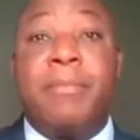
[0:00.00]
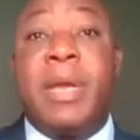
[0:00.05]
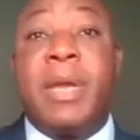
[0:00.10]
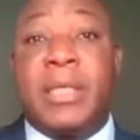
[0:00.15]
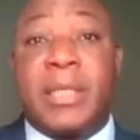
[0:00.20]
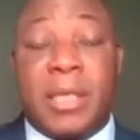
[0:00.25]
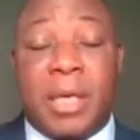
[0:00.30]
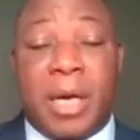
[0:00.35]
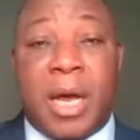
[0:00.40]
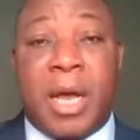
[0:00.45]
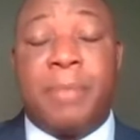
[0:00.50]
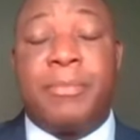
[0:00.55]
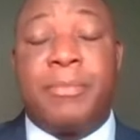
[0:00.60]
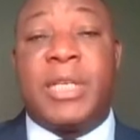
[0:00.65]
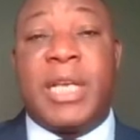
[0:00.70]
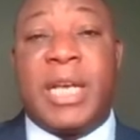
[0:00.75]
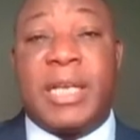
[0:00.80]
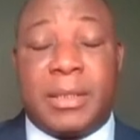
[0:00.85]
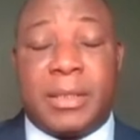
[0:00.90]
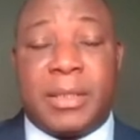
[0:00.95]

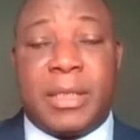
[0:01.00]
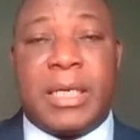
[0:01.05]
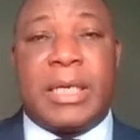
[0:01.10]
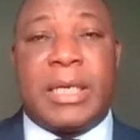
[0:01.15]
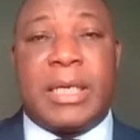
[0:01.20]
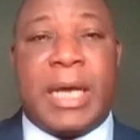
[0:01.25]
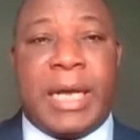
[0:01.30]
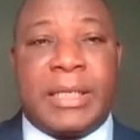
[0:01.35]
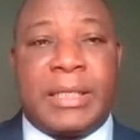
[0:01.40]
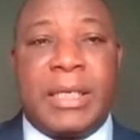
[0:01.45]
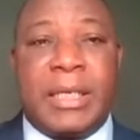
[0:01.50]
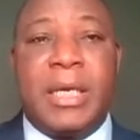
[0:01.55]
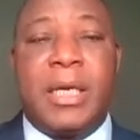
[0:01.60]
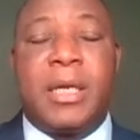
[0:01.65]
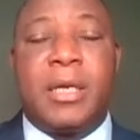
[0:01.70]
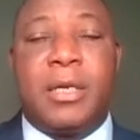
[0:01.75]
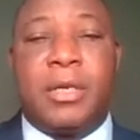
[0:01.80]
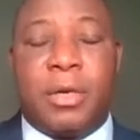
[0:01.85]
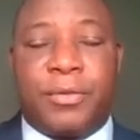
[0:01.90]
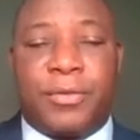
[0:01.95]
Meantime, yesterday night,
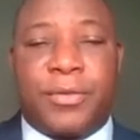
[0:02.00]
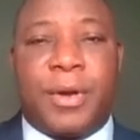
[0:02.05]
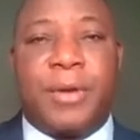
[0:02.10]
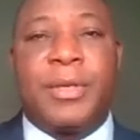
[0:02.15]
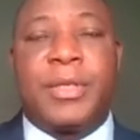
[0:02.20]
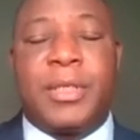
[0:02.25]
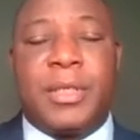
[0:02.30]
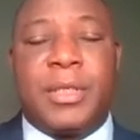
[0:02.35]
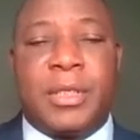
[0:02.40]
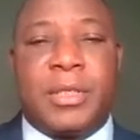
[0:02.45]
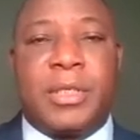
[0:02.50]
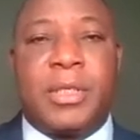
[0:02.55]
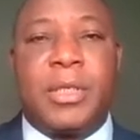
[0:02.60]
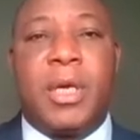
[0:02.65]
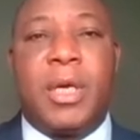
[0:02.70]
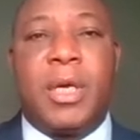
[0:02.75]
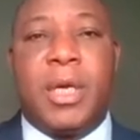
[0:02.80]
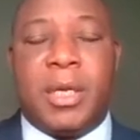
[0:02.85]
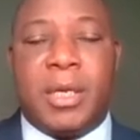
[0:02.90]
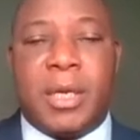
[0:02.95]
the
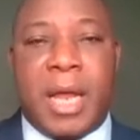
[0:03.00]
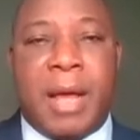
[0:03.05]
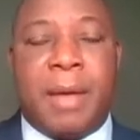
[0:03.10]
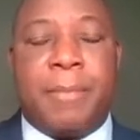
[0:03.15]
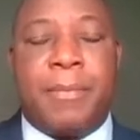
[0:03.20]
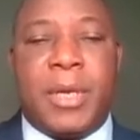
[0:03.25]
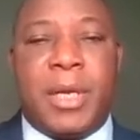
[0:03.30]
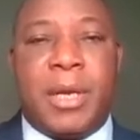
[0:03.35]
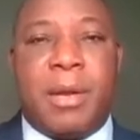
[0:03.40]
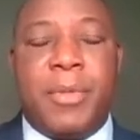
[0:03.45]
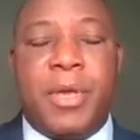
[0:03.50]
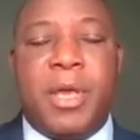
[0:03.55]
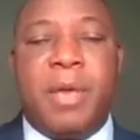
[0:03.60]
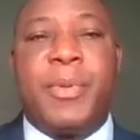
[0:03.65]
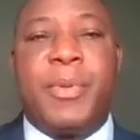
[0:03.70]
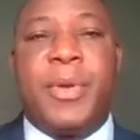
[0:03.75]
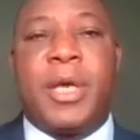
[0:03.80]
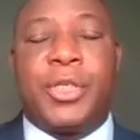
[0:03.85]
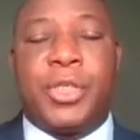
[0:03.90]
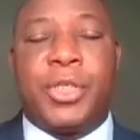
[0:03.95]
authorities in
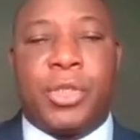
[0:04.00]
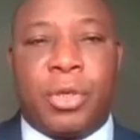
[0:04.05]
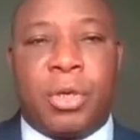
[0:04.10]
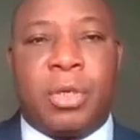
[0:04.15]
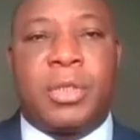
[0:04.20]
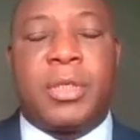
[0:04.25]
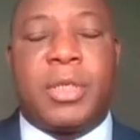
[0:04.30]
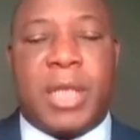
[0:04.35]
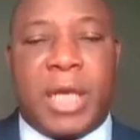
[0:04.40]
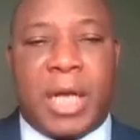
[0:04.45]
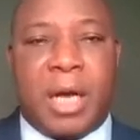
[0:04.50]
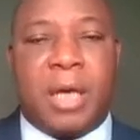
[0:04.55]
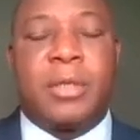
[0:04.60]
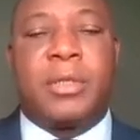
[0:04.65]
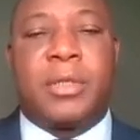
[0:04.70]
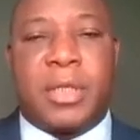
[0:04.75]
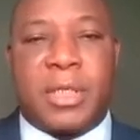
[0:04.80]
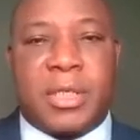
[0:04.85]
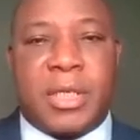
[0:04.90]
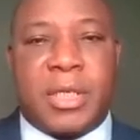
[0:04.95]
Namibia shot the
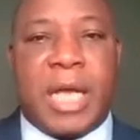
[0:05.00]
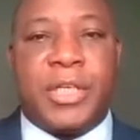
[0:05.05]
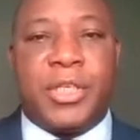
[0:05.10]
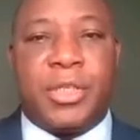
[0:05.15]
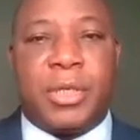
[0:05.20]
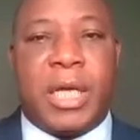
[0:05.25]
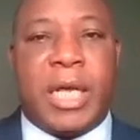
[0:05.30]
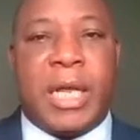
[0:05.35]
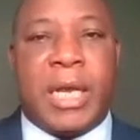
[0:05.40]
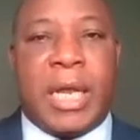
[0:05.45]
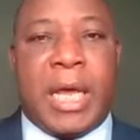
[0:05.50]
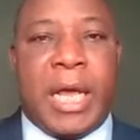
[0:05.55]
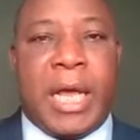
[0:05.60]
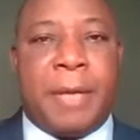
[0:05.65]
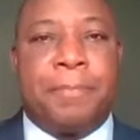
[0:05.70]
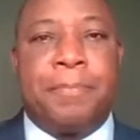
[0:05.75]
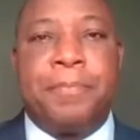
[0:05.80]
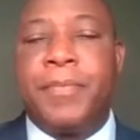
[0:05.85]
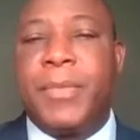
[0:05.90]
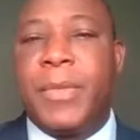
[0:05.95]
country's national
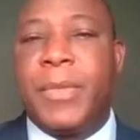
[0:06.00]
airline.